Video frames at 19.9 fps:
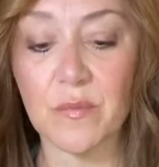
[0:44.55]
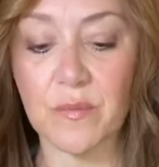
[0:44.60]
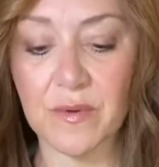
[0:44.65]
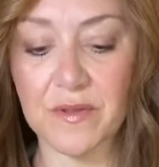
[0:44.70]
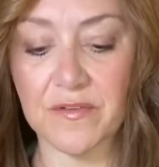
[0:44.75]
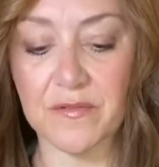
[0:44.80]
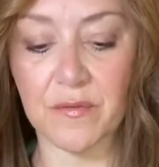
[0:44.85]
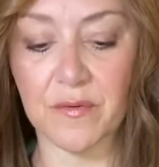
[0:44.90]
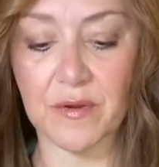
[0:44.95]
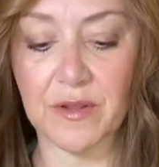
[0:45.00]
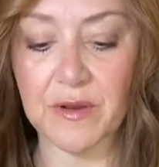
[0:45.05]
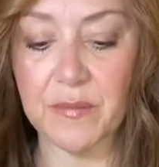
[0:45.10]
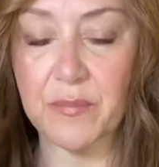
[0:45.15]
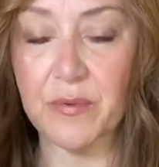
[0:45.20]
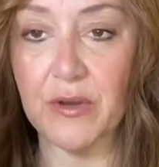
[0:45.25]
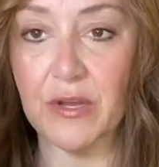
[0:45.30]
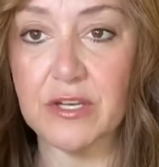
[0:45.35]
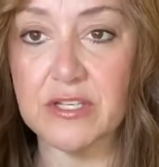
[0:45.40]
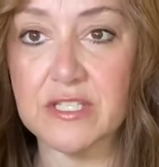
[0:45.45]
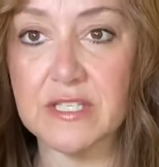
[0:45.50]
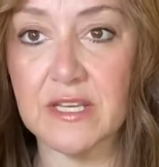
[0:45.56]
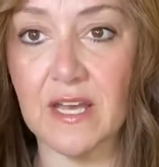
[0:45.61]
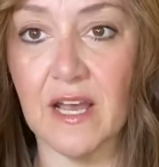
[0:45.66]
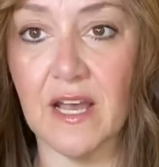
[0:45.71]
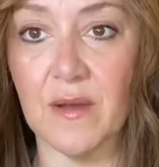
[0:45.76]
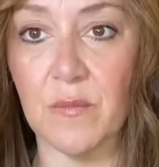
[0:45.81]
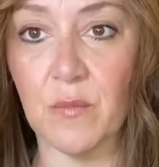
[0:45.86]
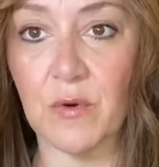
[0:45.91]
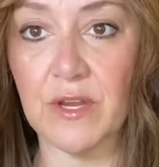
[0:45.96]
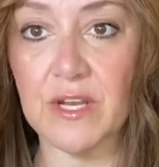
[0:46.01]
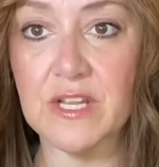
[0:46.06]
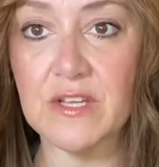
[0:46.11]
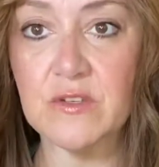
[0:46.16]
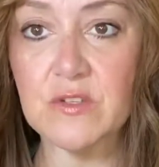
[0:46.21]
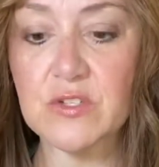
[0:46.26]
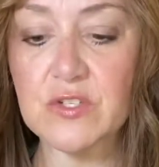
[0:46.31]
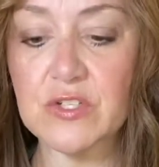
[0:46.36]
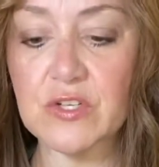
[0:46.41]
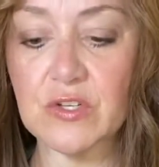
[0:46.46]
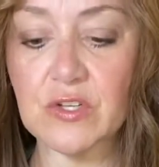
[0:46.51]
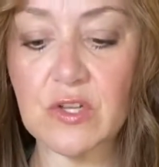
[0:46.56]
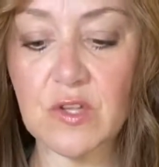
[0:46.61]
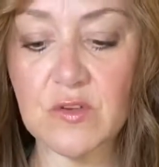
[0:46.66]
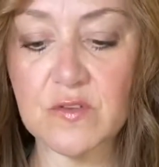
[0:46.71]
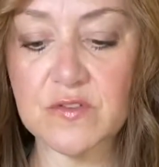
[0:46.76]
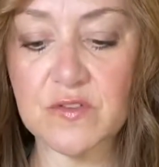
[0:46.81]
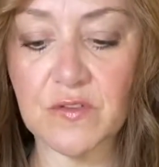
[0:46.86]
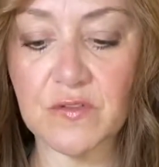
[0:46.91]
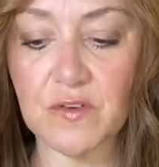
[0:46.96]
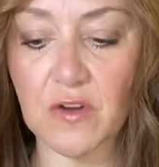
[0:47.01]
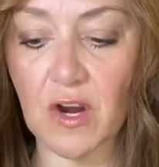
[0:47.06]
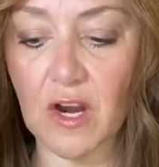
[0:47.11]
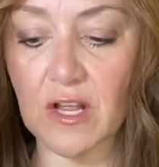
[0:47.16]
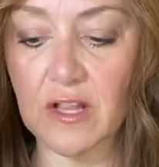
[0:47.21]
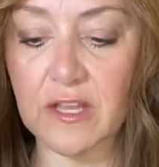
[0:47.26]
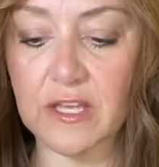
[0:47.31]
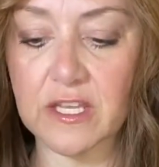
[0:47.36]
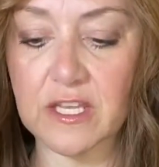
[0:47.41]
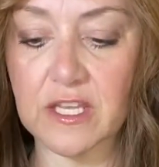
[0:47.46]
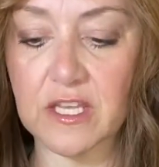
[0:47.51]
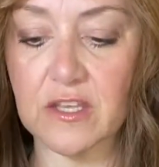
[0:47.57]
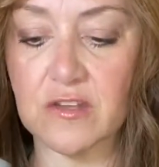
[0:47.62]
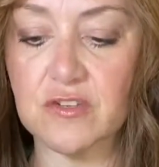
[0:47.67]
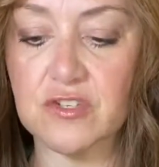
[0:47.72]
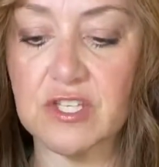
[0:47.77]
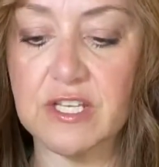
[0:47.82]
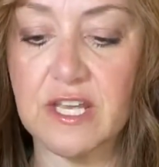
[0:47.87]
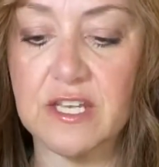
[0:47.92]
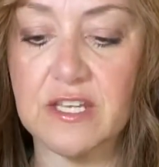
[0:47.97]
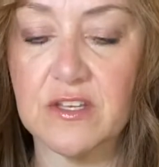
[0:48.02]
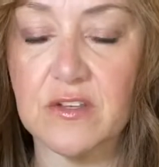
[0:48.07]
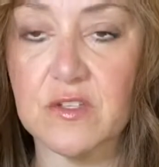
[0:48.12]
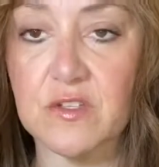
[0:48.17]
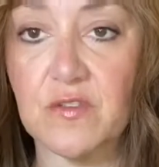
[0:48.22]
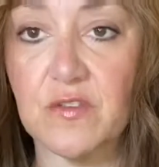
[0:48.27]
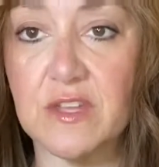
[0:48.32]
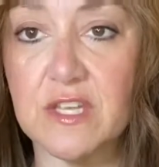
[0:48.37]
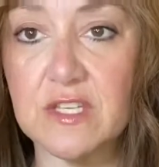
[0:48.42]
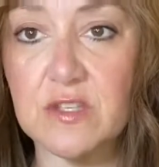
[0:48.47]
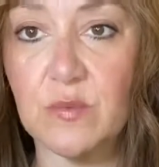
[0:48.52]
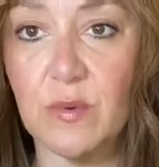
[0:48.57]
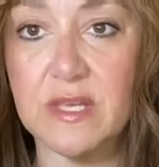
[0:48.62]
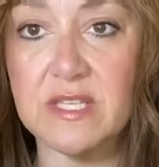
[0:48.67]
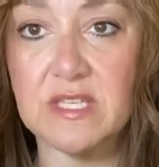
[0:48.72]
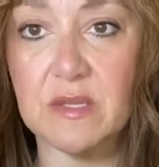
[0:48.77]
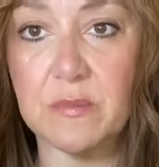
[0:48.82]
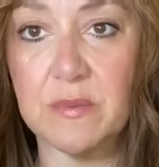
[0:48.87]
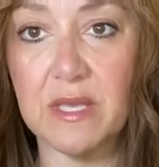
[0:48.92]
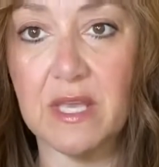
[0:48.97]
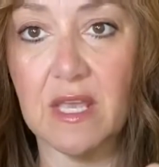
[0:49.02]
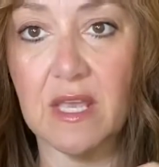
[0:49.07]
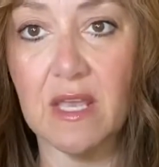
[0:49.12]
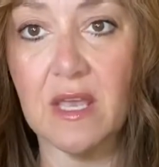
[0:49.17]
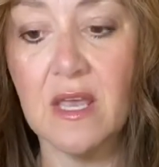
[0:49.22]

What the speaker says: We're going to use 2 cloves of garlic. Usually I use for this recipe,